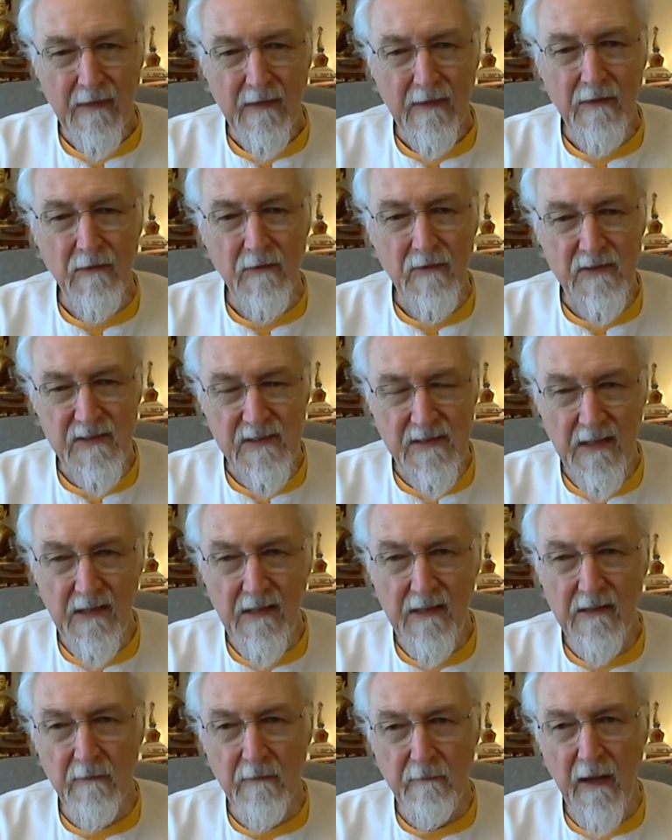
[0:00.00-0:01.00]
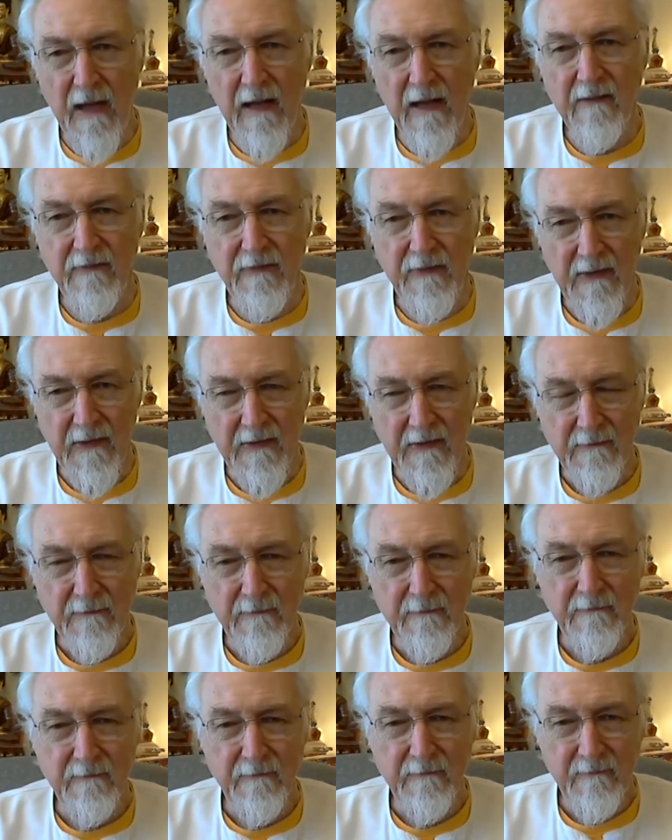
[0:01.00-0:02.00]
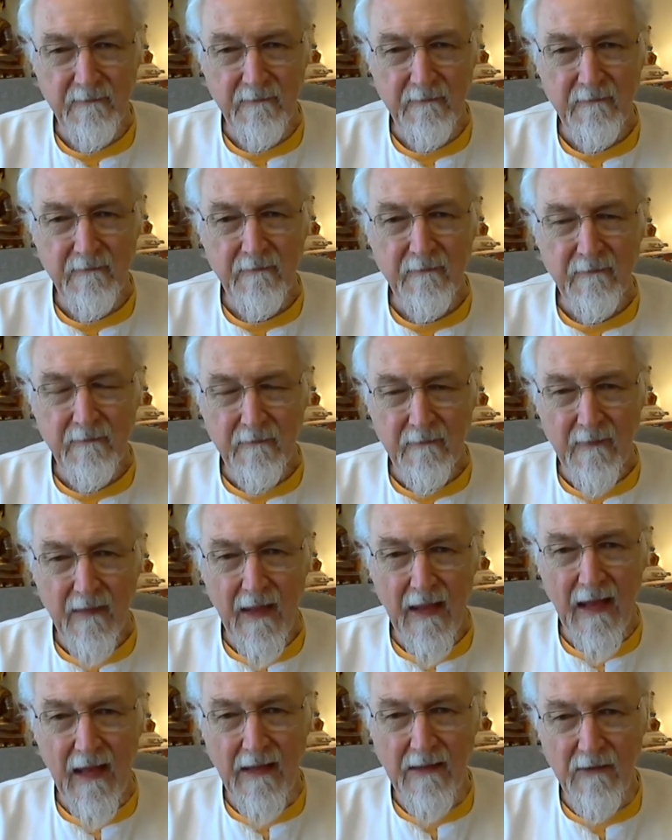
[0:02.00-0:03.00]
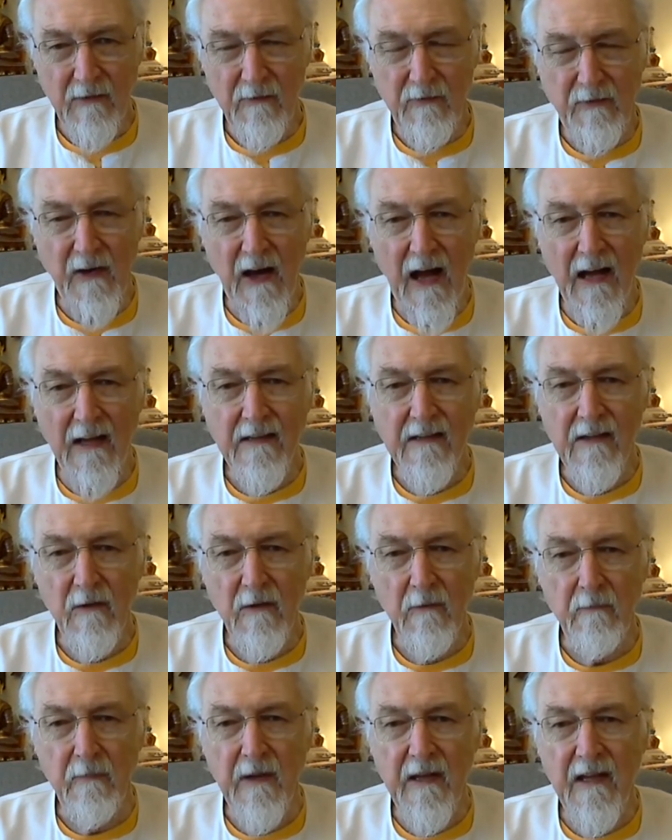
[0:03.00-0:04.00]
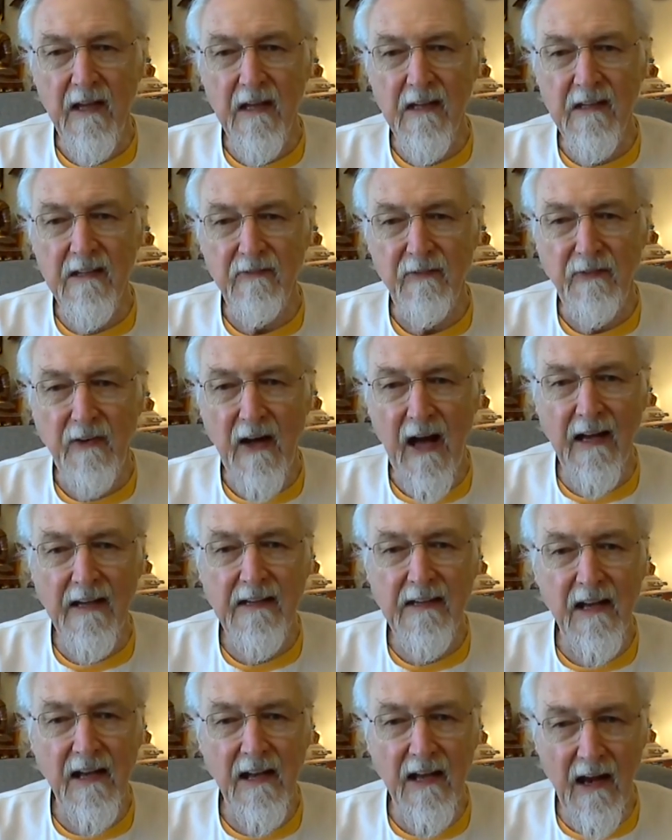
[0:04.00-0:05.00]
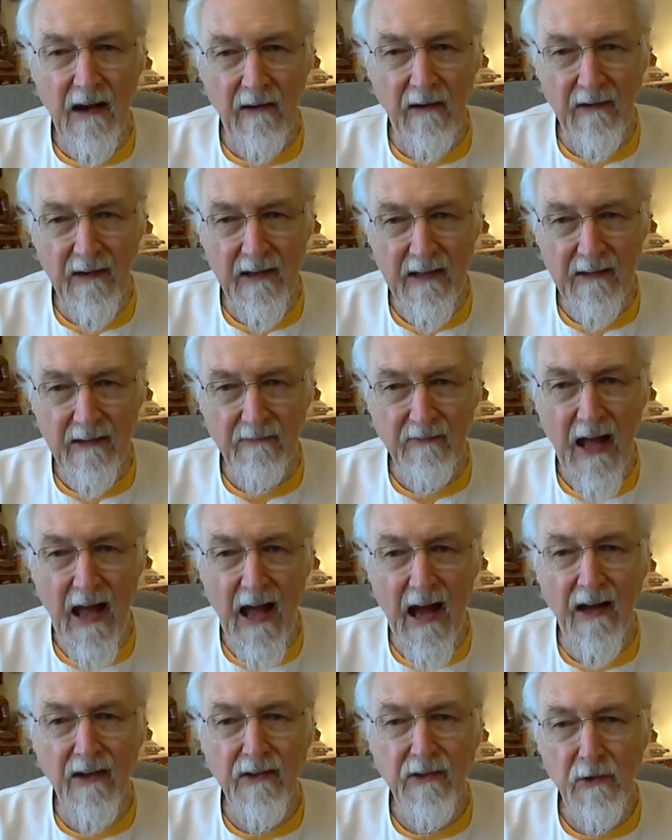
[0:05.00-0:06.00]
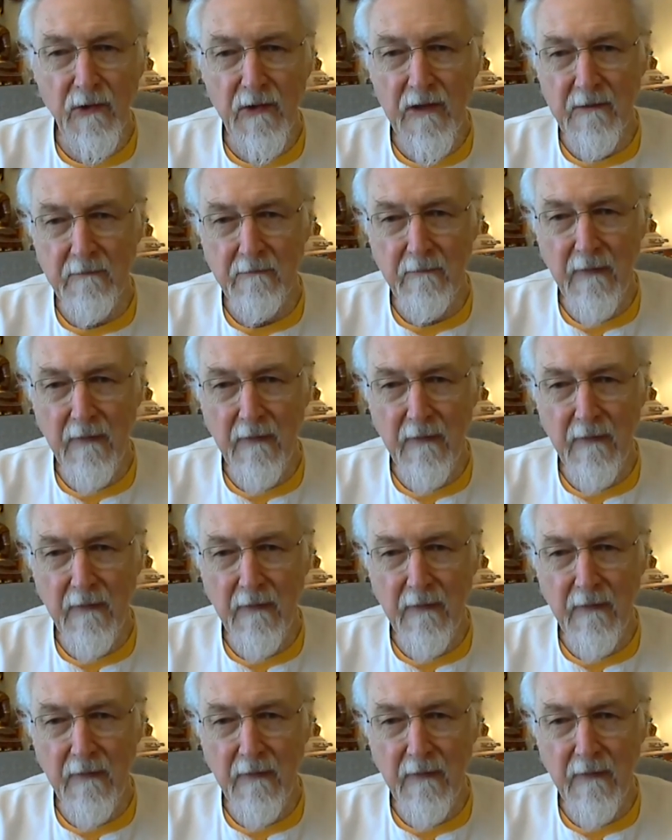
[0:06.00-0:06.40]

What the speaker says: You see the benefit, and you begin to find clarity of how you can